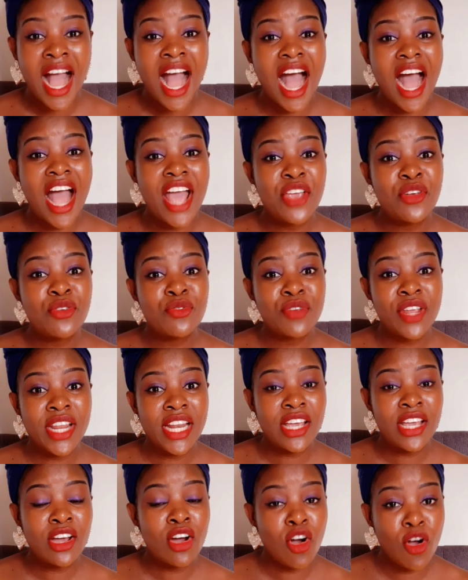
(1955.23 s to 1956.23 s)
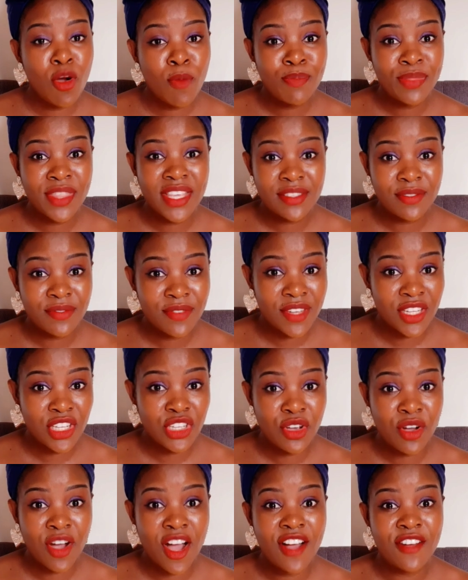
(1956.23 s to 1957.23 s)
I really hope this
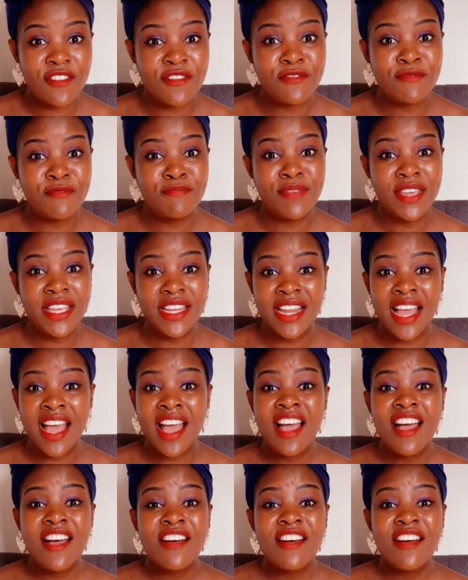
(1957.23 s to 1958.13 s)
video have been